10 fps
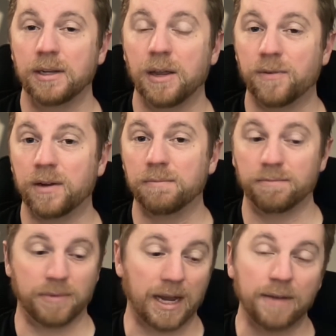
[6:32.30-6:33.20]

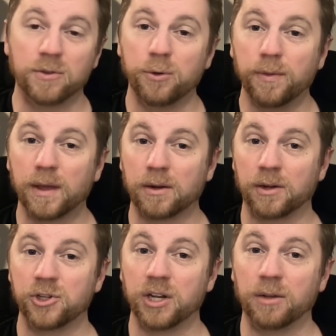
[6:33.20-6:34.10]
I have to do that on
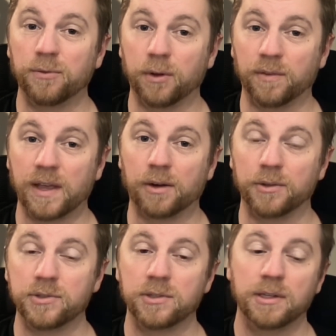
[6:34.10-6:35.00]
a channel full of
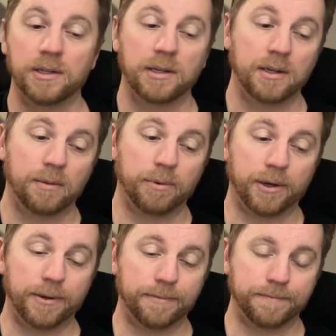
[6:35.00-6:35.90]
adults.
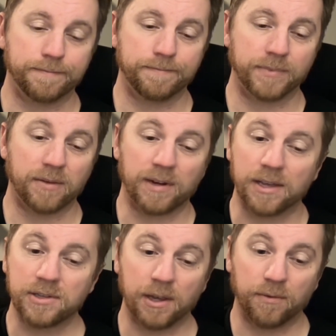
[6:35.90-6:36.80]
But if
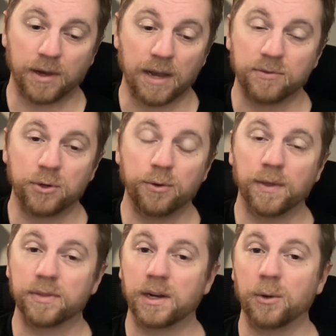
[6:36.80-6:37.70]
I have to do
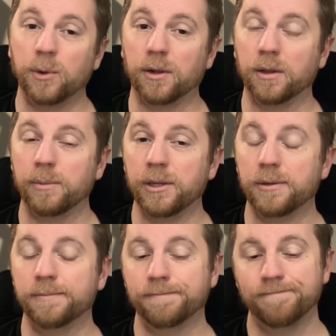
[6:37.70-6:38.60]
that, then I will. I
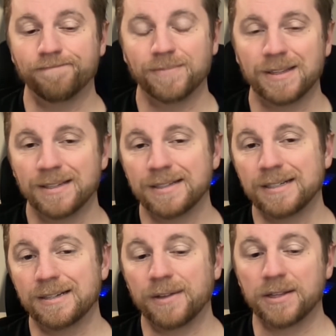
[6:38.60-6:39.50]
mean,
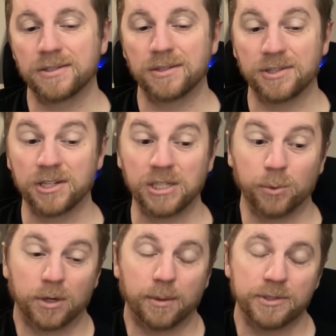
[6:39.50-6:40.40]
that's essentially
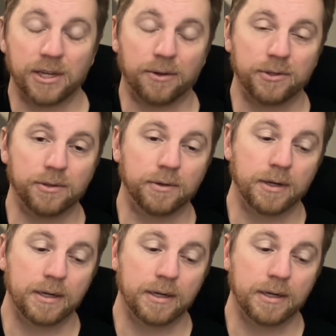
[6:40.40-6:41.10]
what it comes down to.